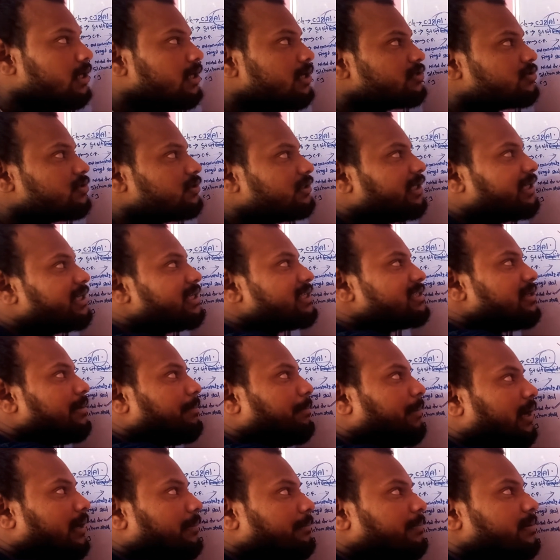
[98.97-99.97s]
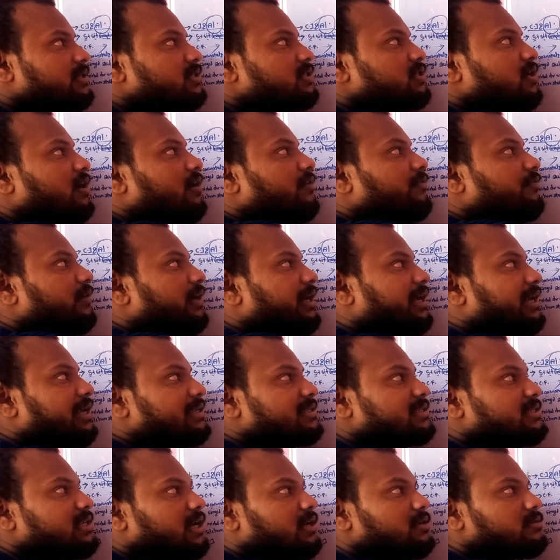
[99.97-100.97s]
So that is the purpose of
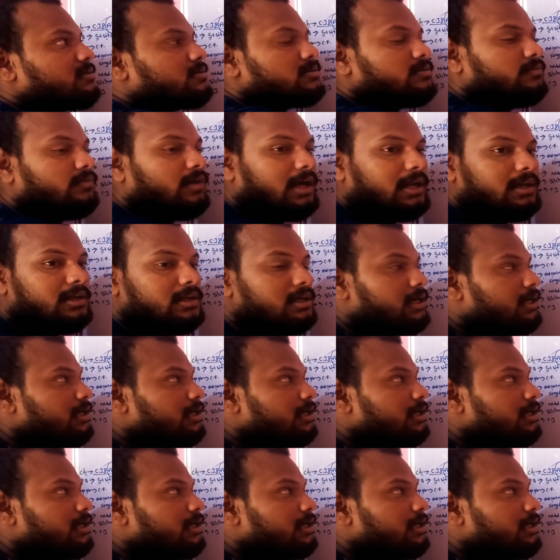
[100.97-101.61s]
exhaust valve.